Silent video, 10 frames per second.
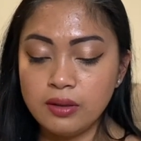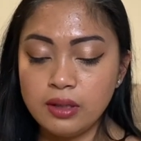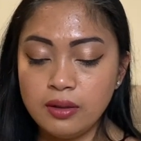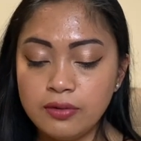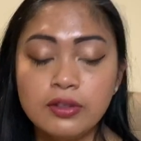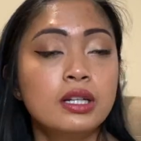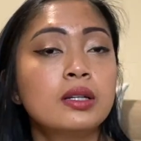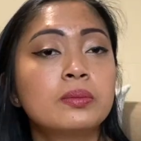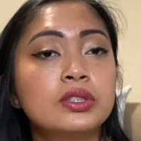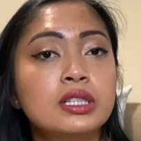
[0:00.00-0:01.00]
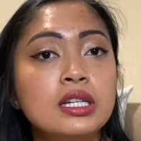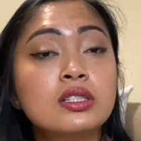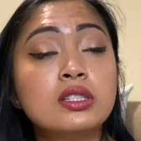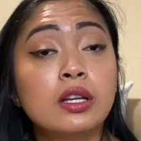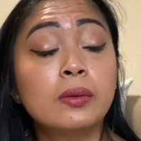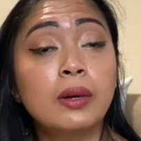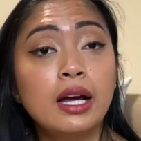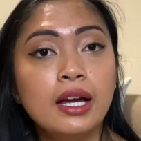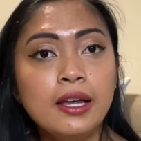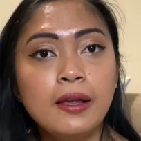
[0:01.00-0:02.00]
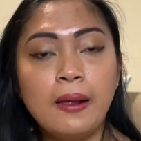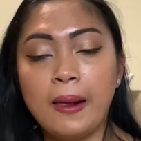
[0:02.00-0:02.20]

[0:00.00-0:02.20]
different boutiques nearby,